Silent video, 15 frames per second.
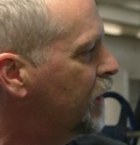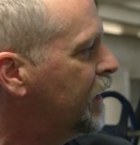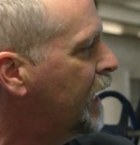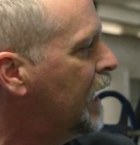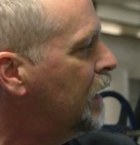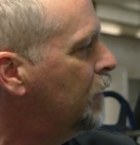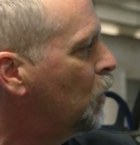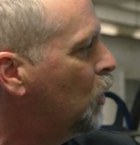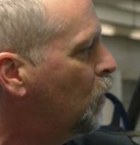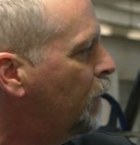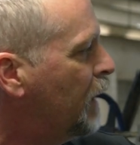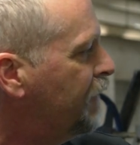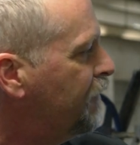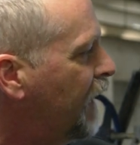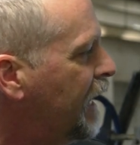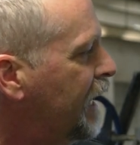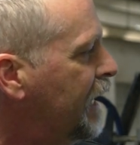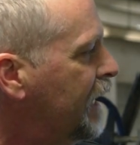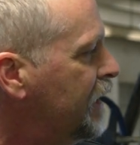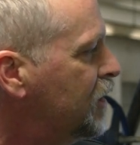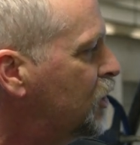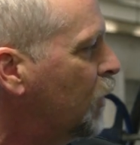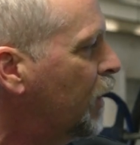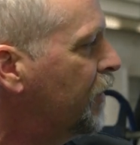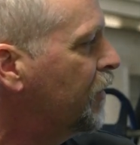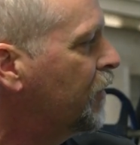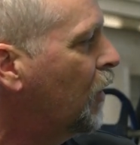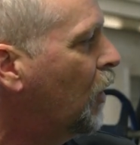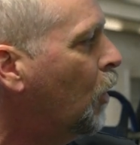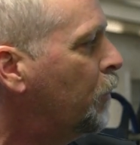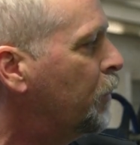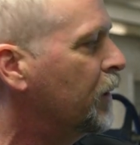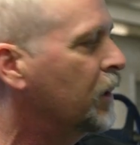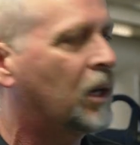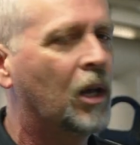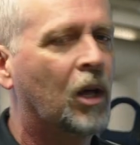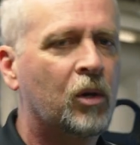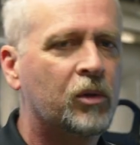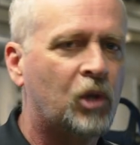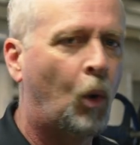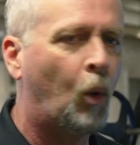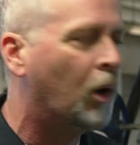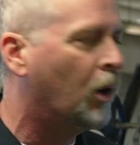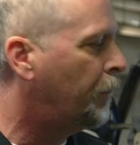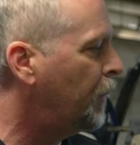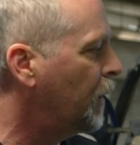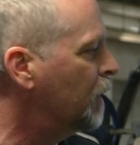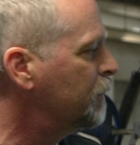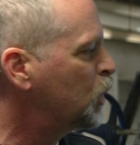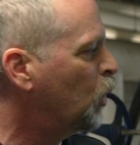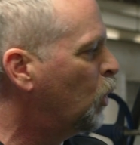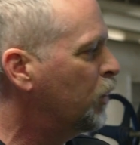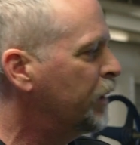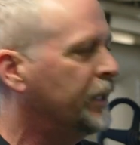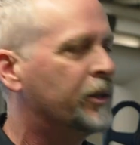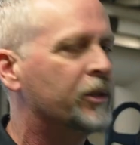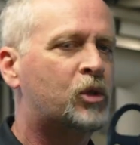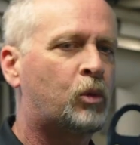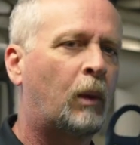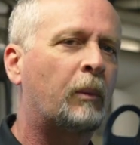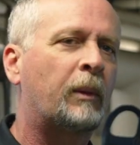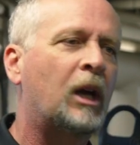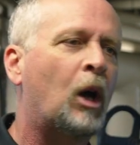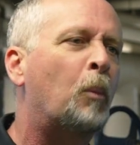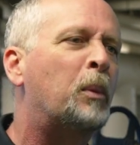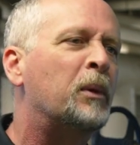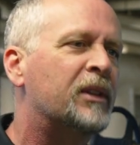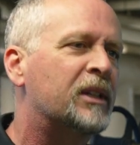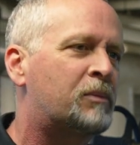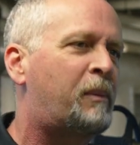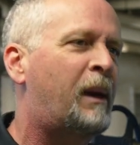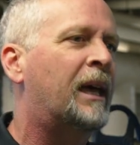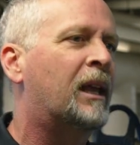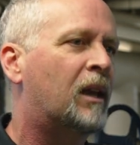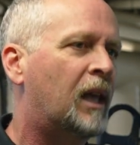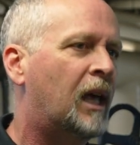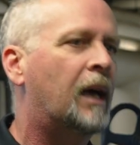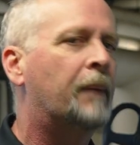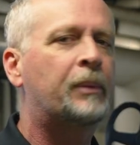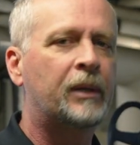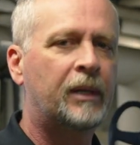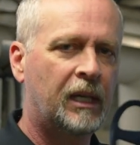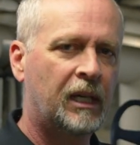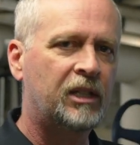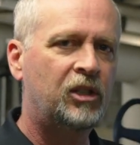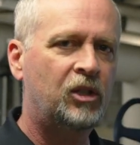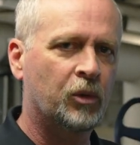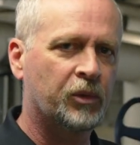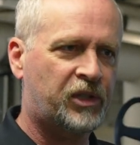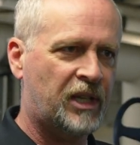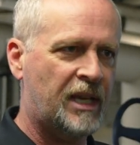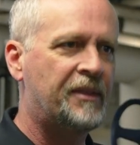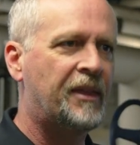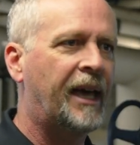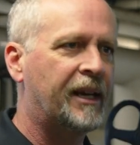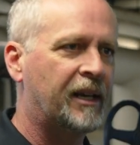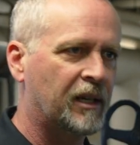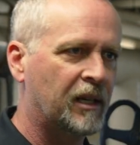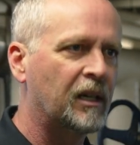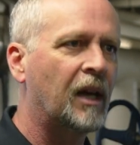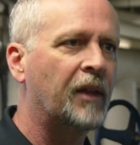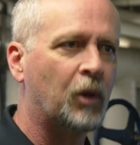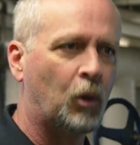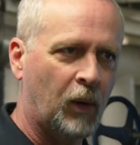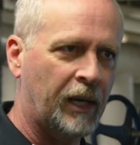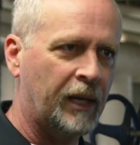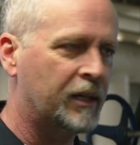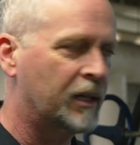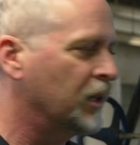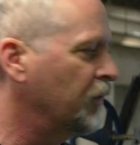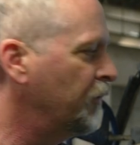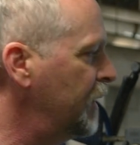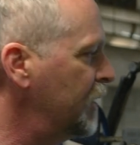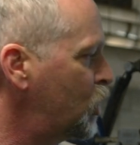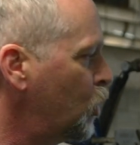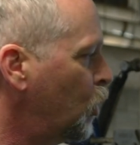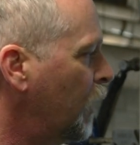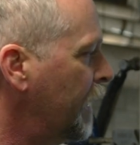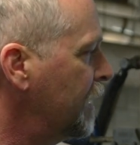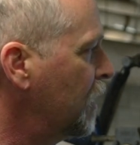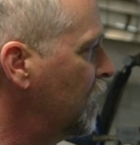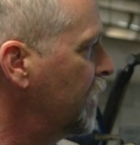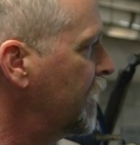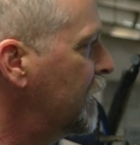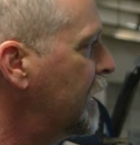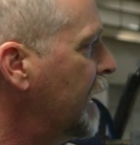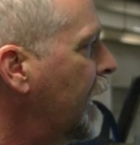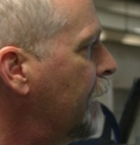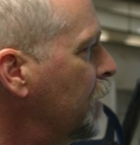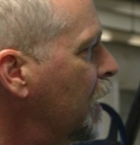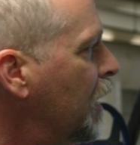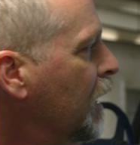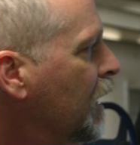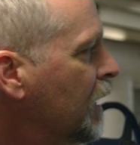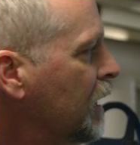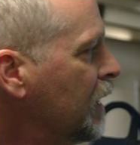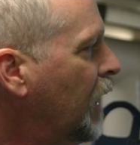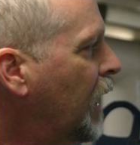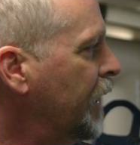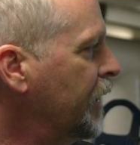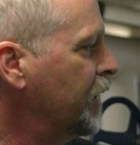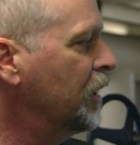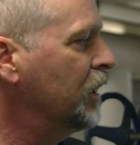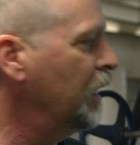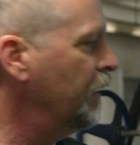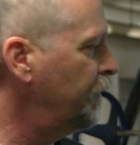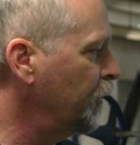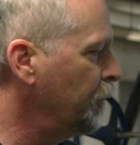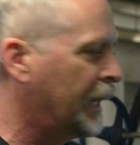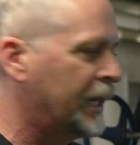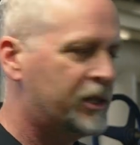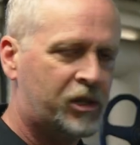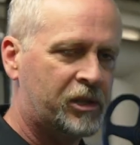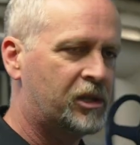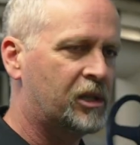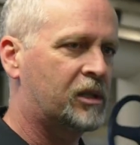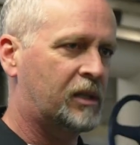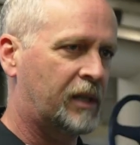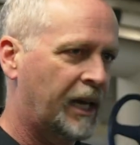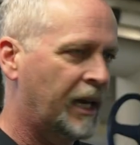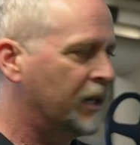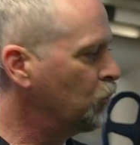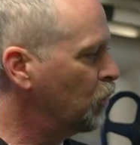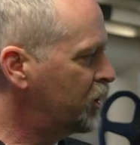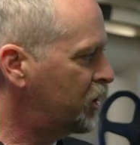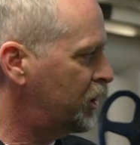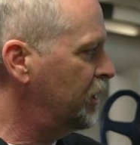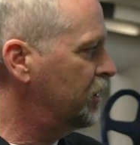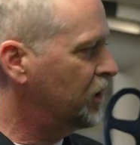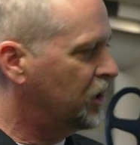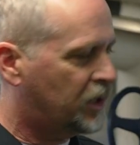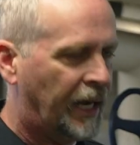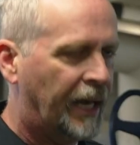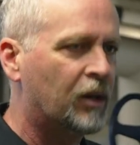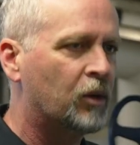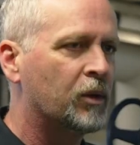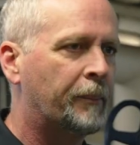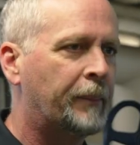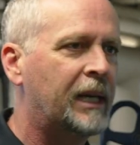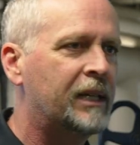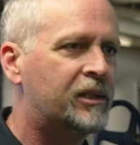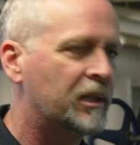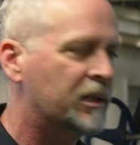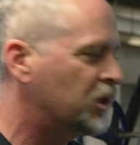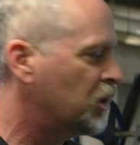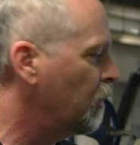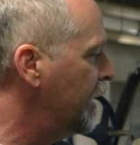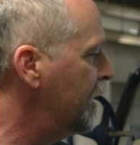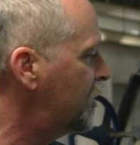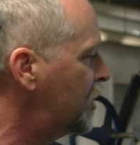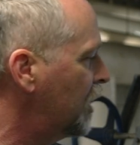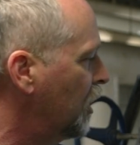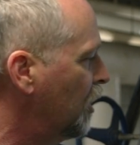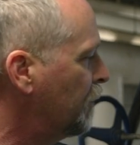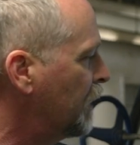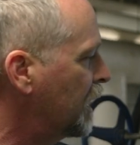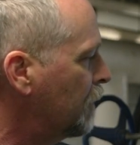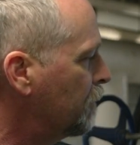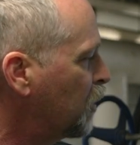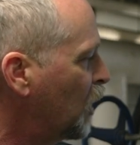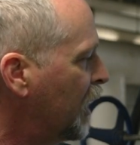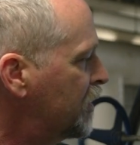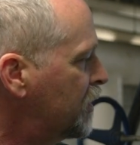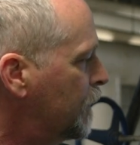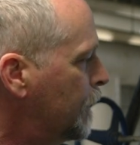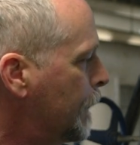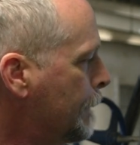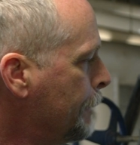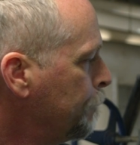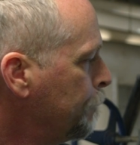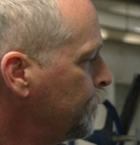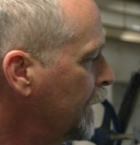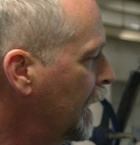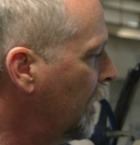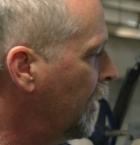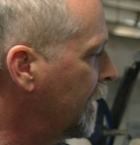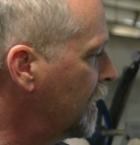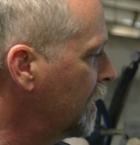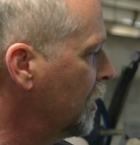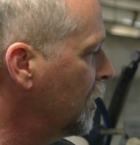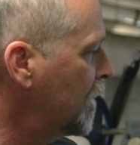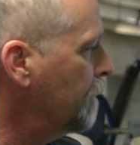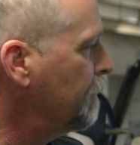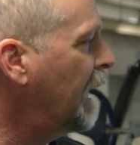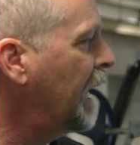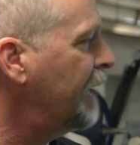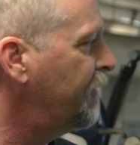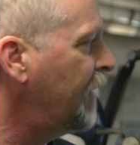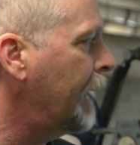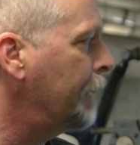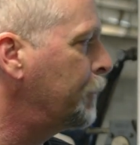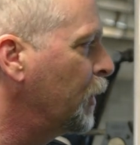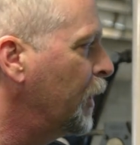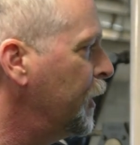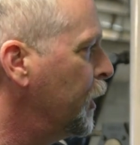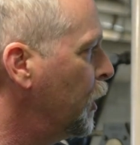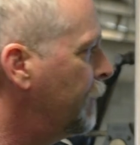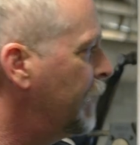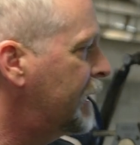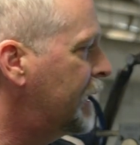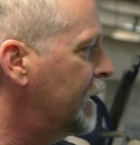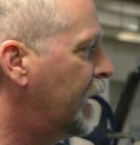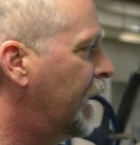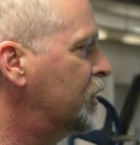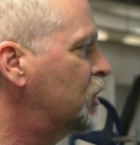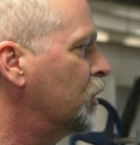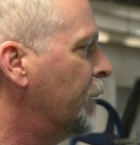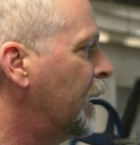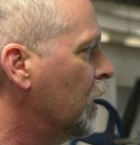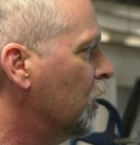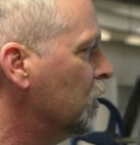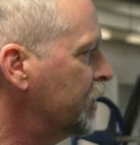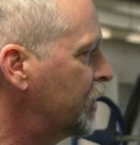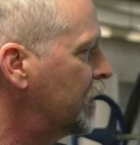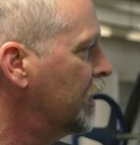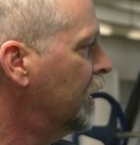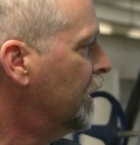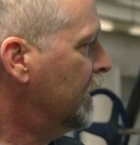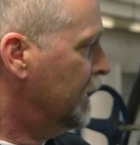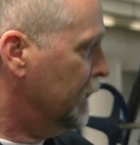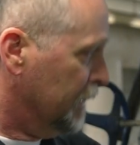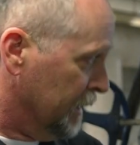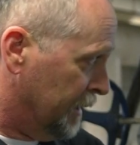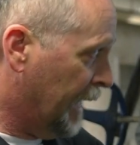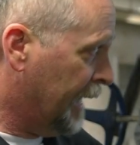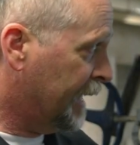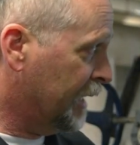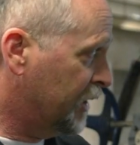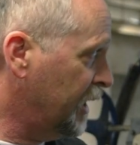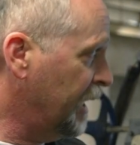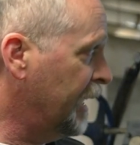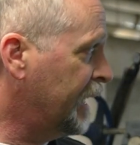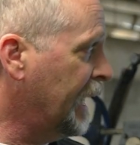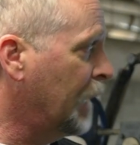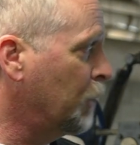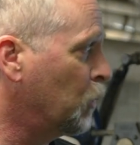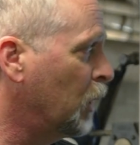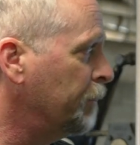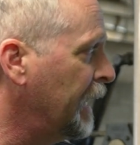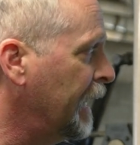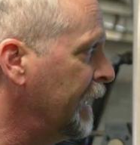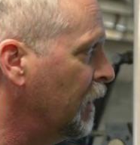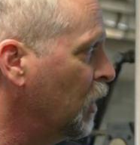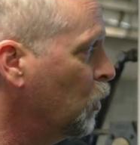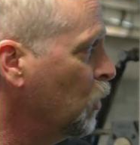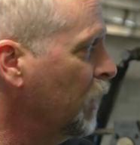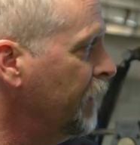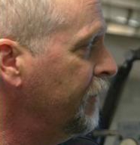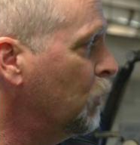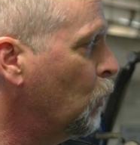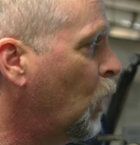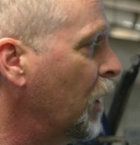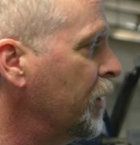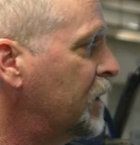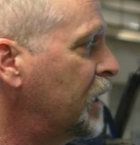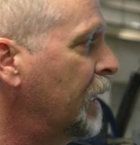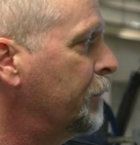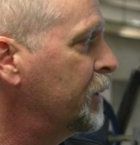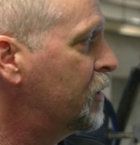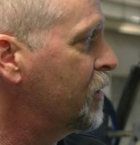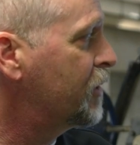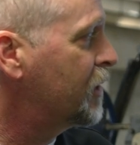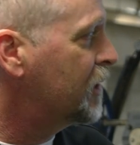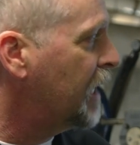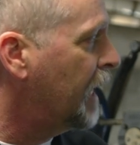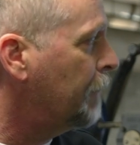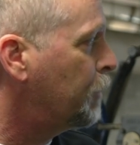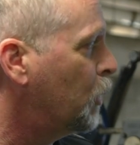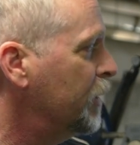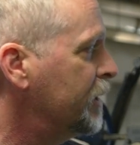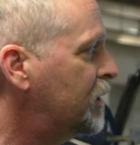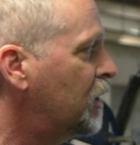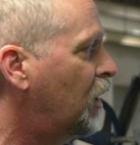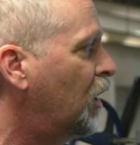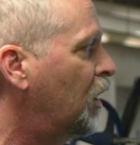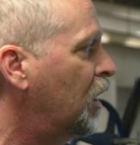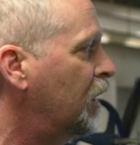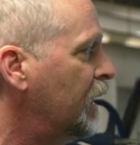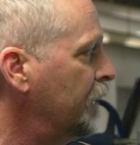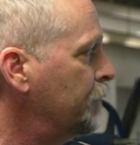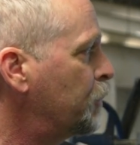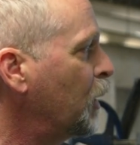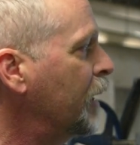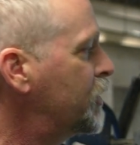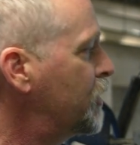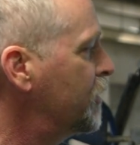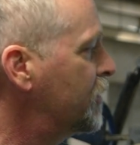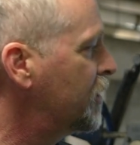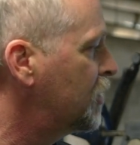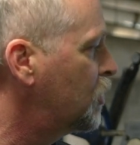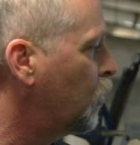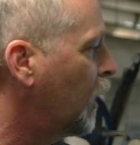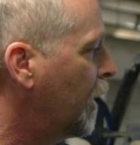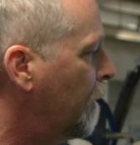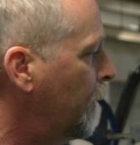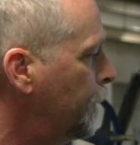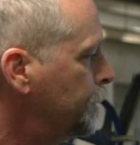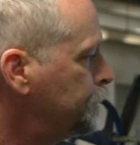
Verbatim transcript: enable, my vanes, whether they're open or closed, oil pumps, oil heaters. When we open this panel up, you'll see that in another way, another visual way to look at that. But a lot of good information. Just again, we're still just kind of on the basic screens here. My compressor. Now I can look at my evaporator and my condenser barrels. I can see again what my interim leaving water temperatures and set points are and pressures as well.